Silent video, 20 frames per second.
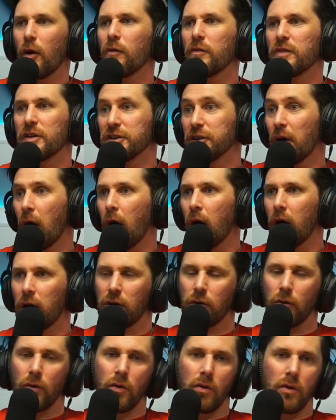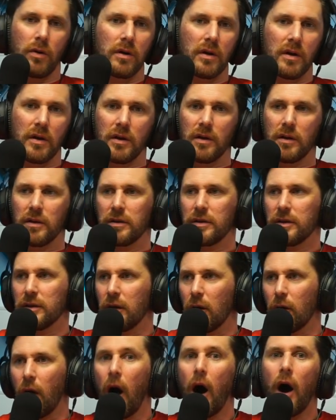of the dark or ghosts, you
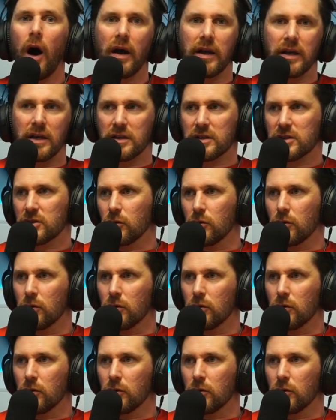know, heights bastard.